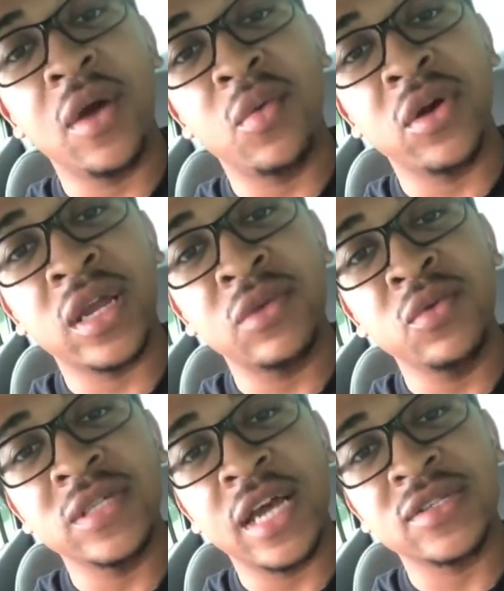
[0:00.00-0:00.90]
work and
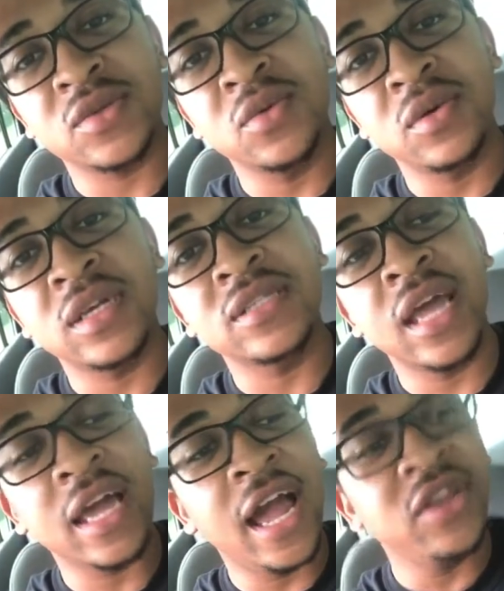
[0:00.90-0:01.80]
who's at school? Because
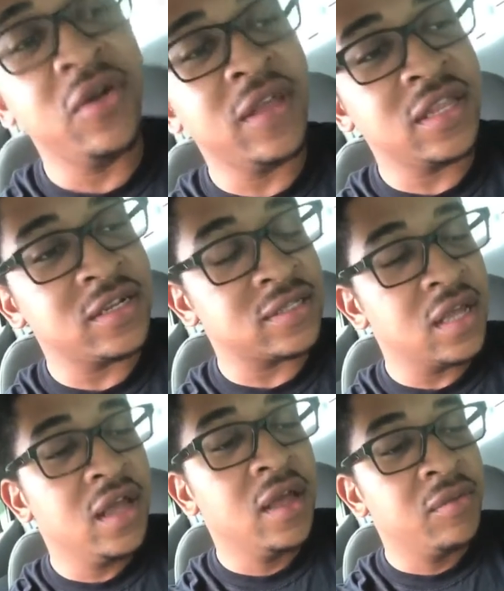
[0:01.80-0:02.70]
like I know that there's
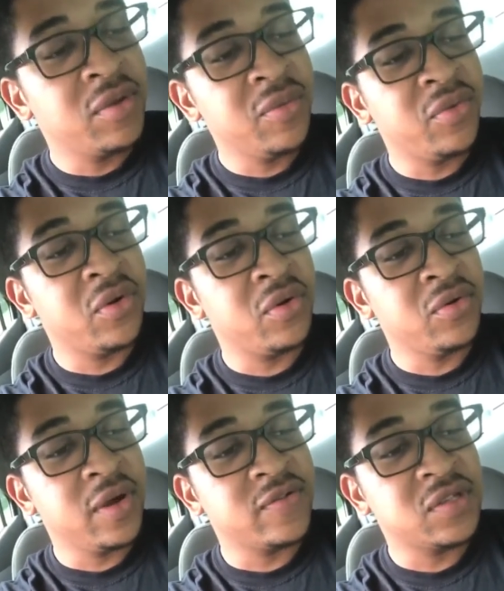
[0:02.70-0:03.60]
people who
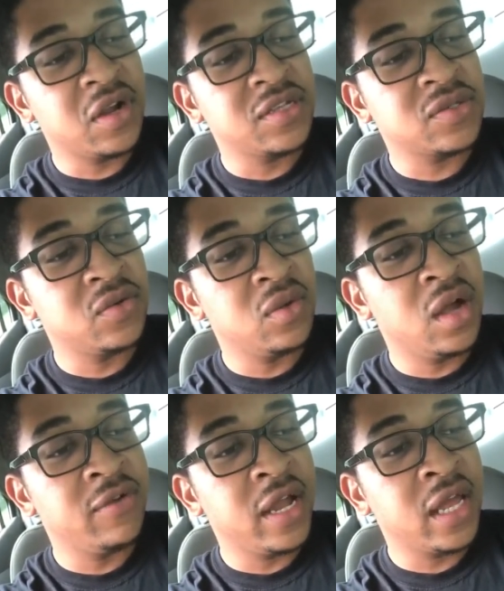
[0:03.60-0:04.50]
have started school
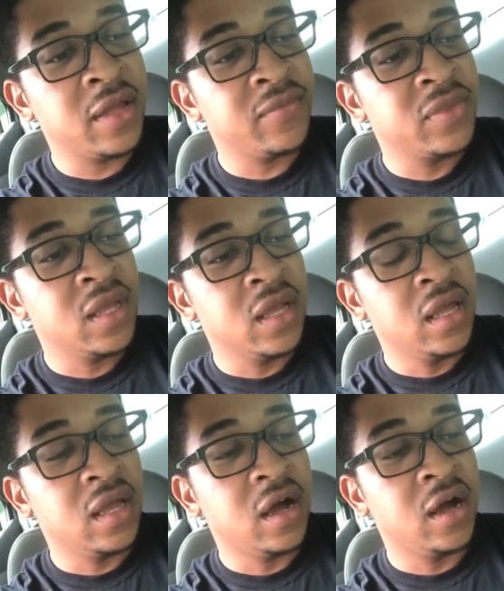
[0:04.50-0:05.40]
already.
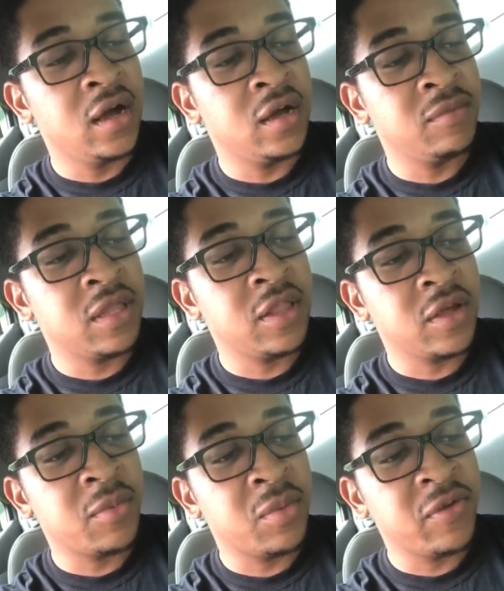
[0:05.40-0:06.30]
A
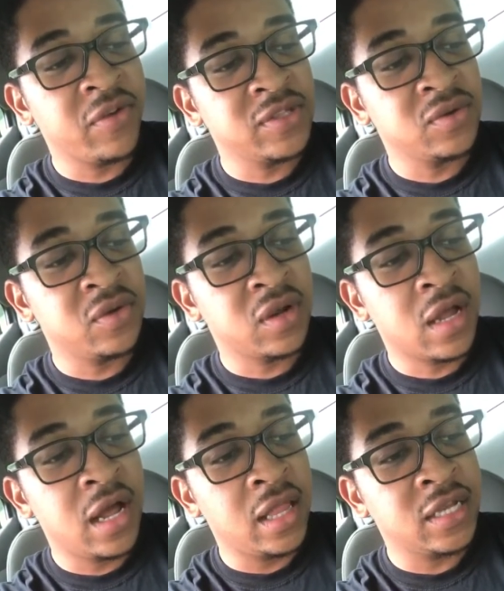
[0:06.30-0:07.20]
couple of my friends who go to
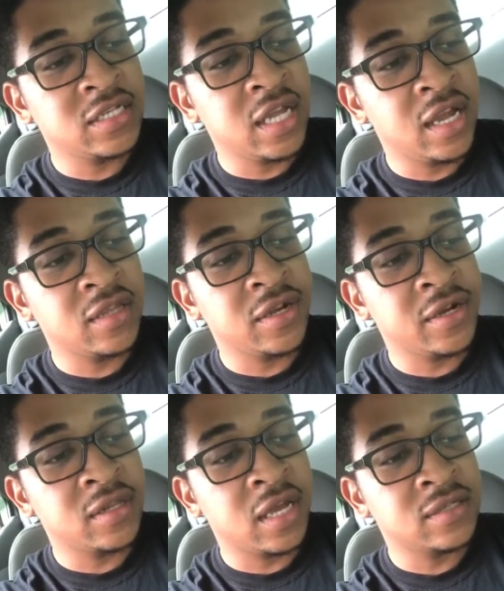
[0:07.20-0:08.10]
college,
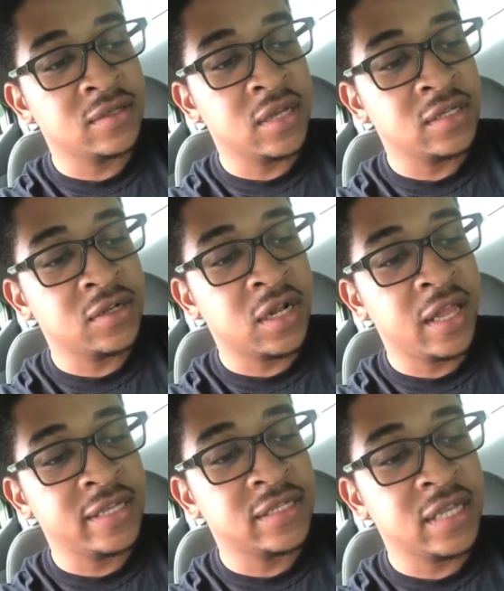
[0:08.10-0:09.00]
they're like they started
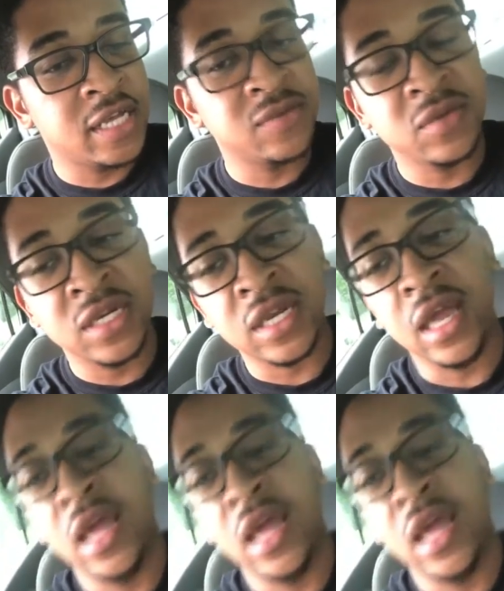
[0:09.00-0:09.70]
classes last week,